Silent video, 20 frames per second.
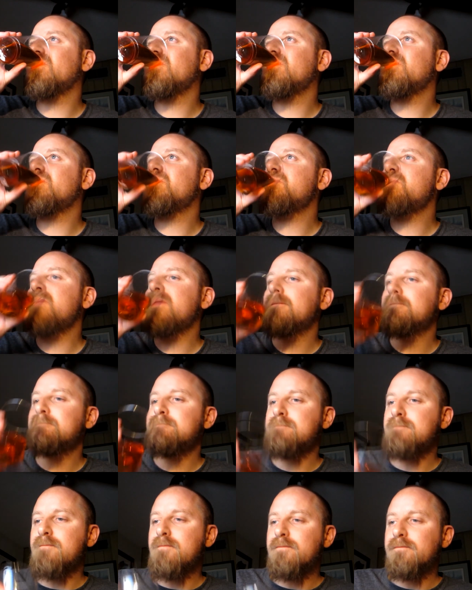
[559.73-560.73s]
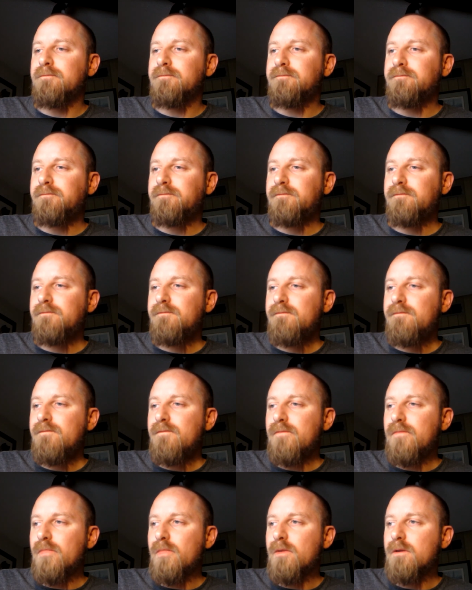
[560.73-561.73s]

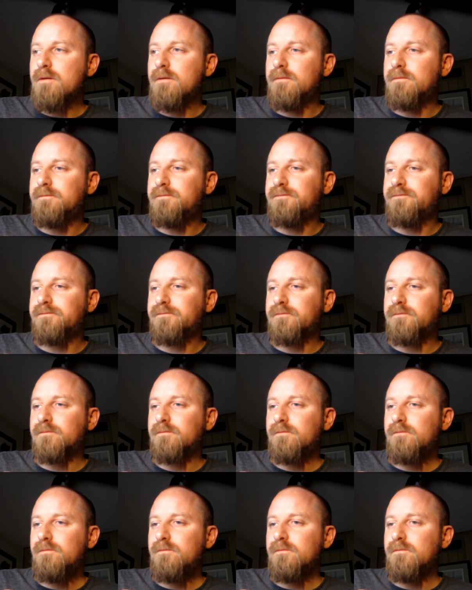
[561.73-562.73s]
(silence)